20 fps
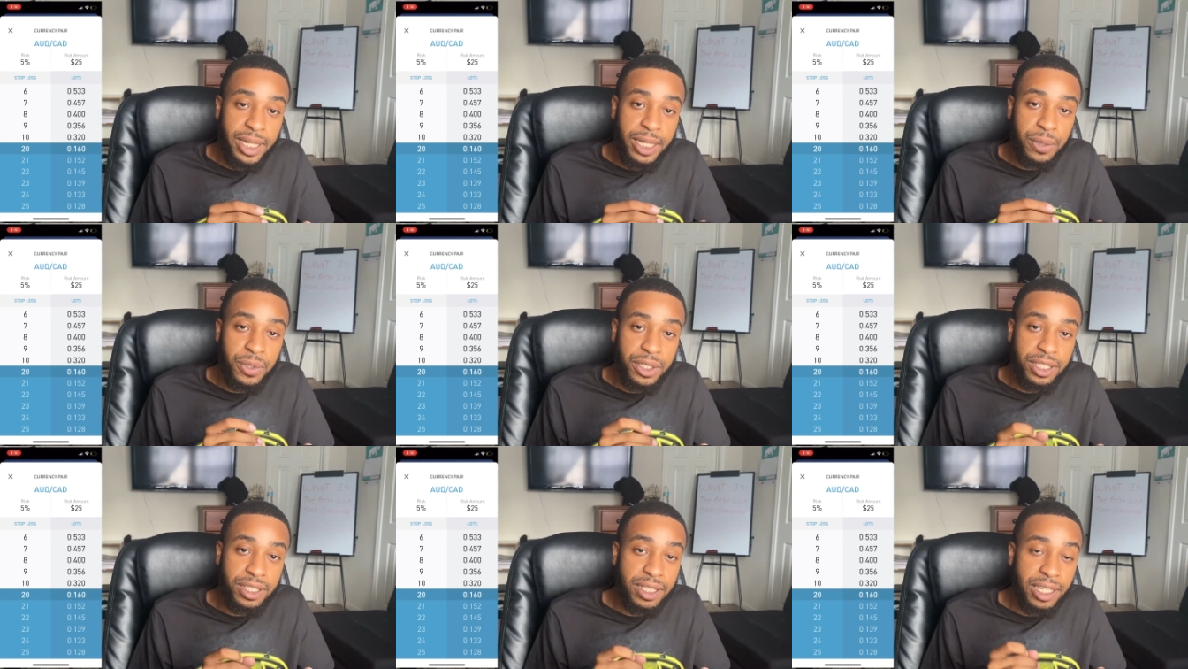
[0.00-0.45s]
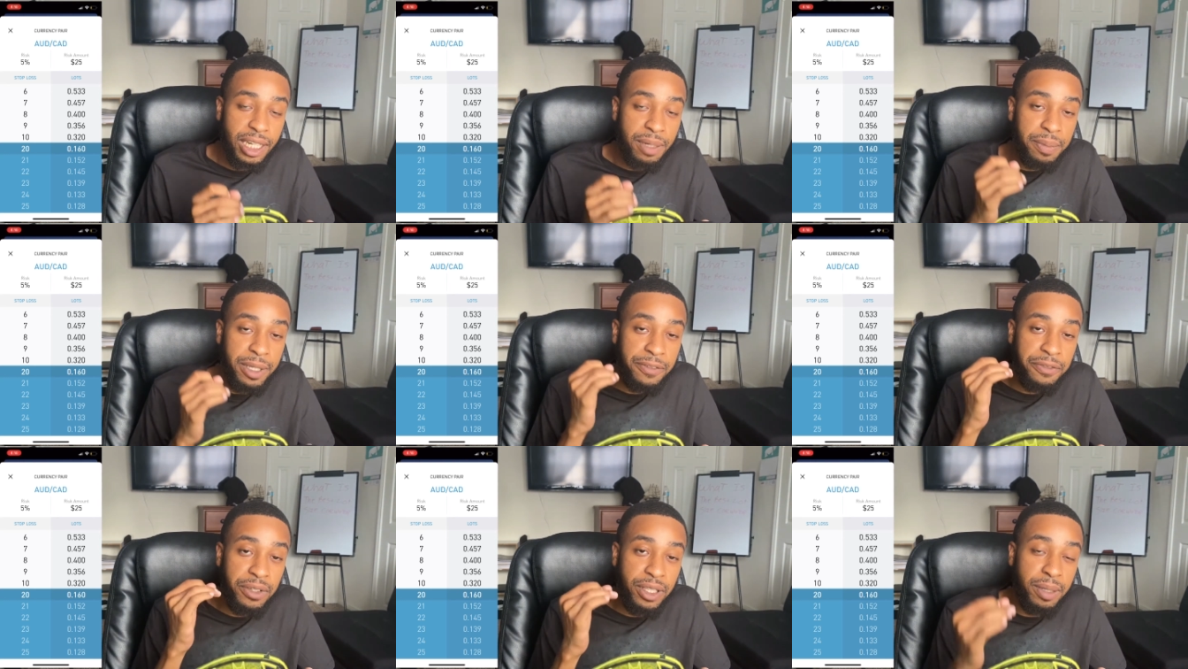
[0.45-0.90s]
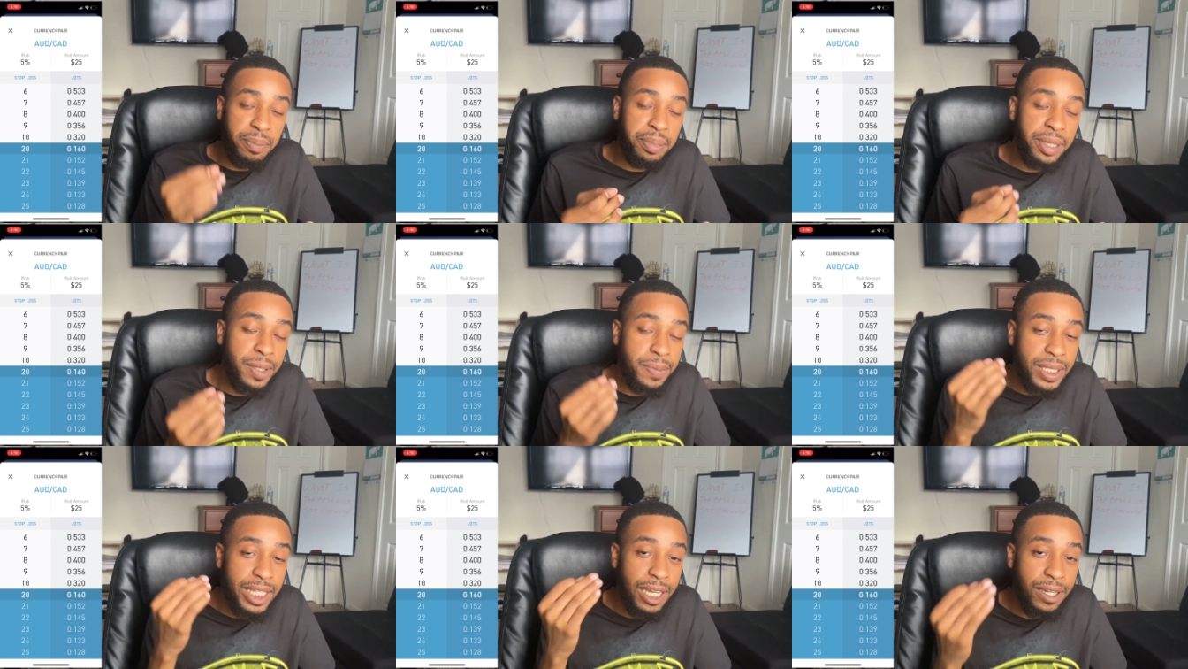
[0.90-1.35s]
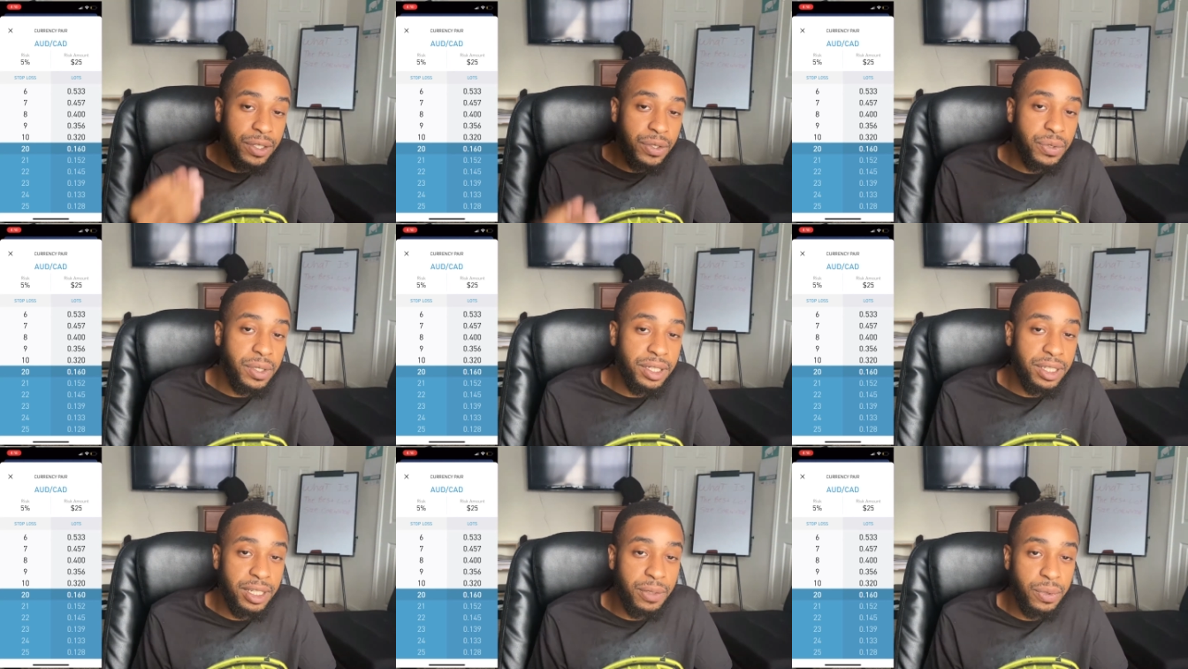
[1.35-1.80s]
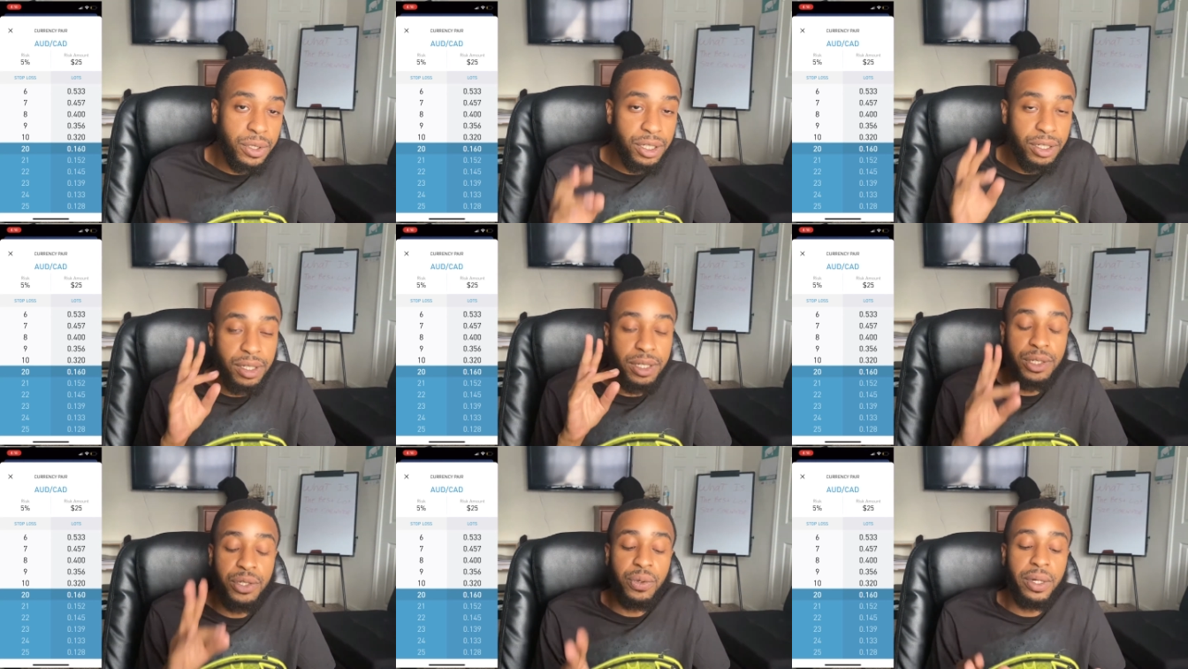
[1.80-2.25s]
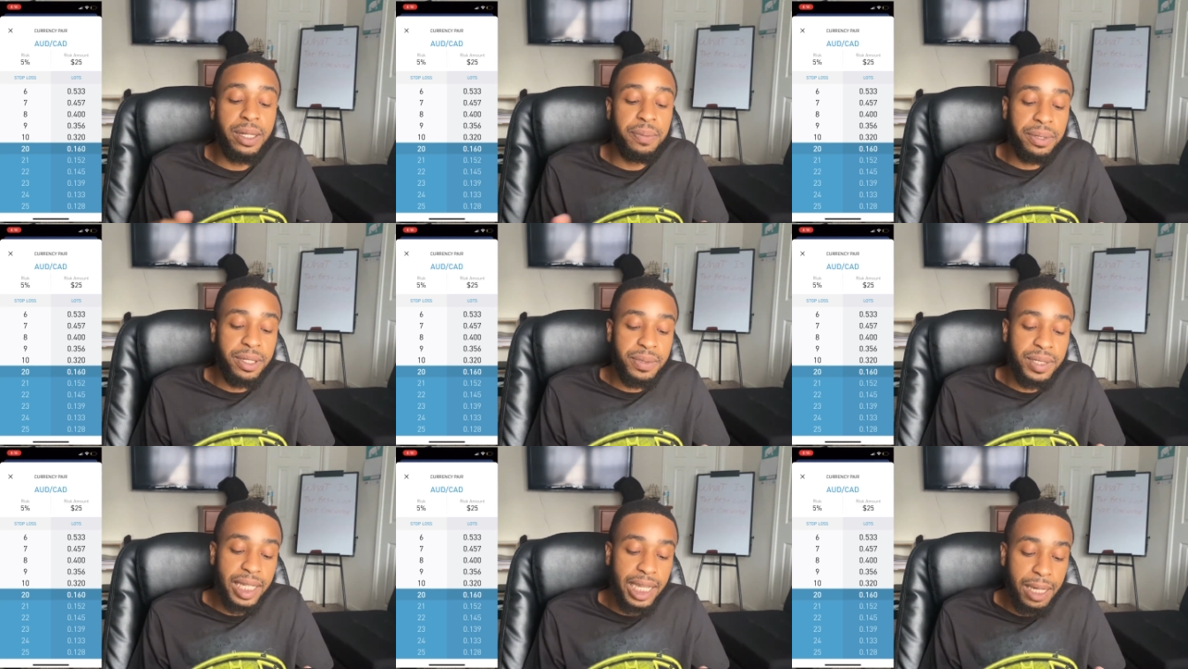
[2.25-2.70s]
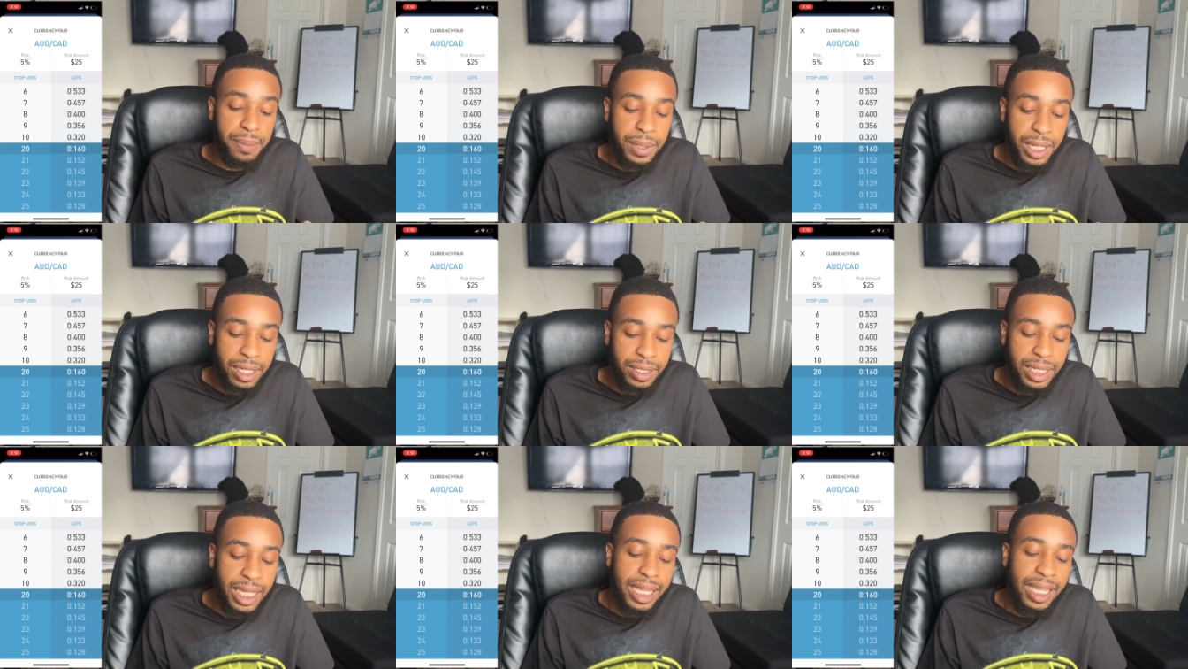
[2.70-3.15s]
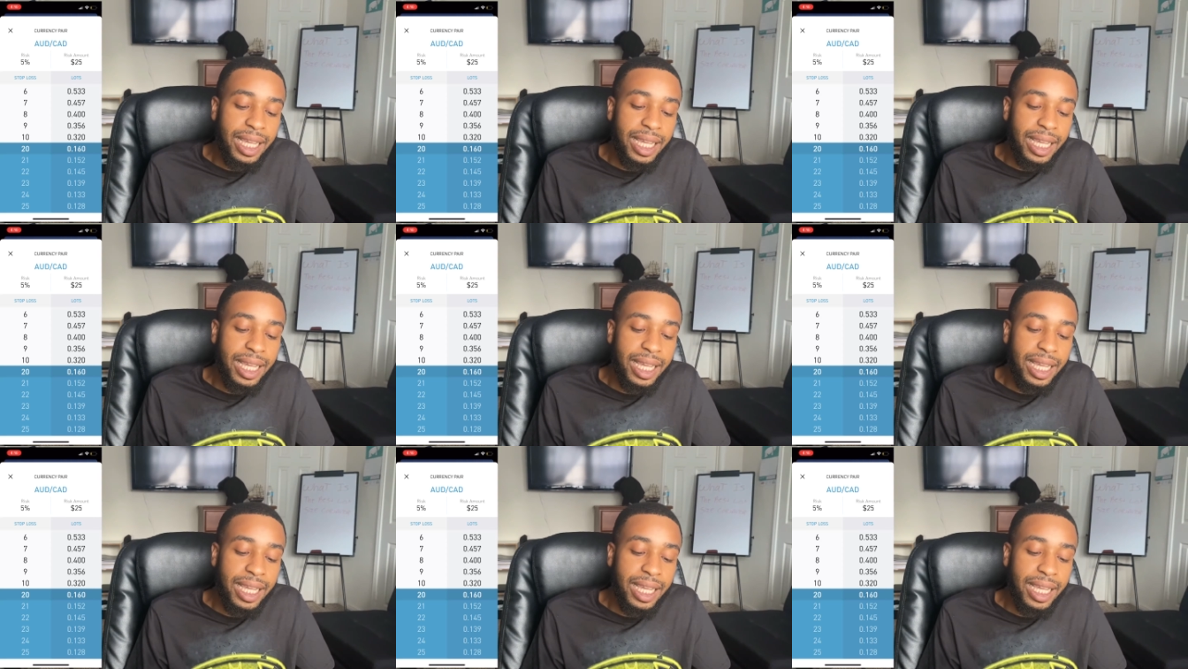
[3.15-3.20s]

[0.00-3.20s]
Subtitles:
which is going to be for the pips I was risking, which is a 20 pip stop loss.